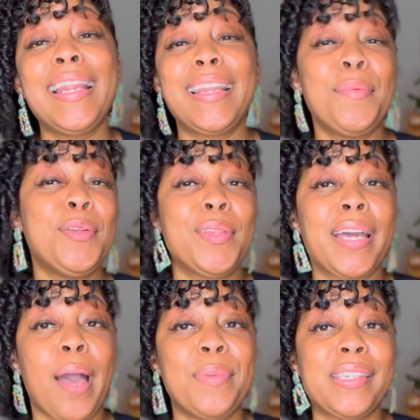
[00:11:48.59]
Let me know in the
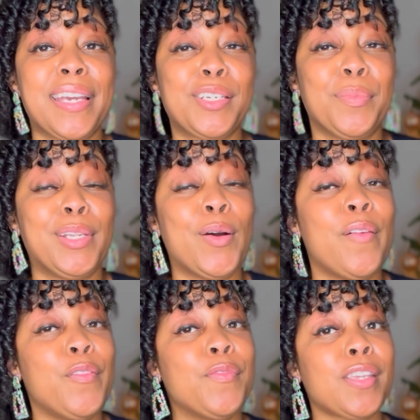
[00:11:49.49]
comment section below
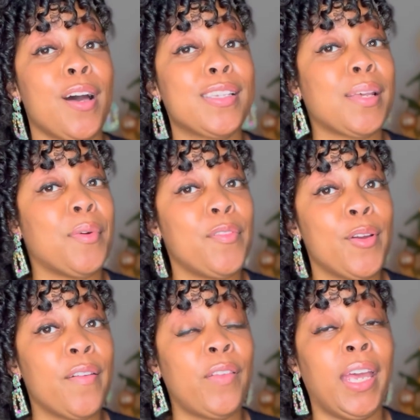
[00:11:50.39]
if you saw some of
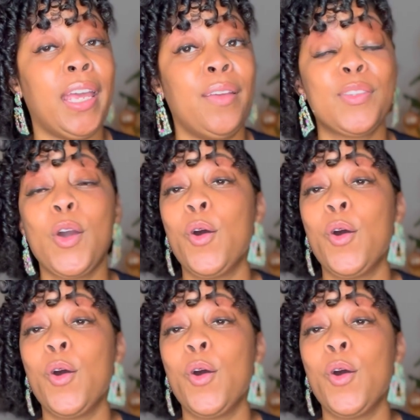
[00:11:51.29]
your faves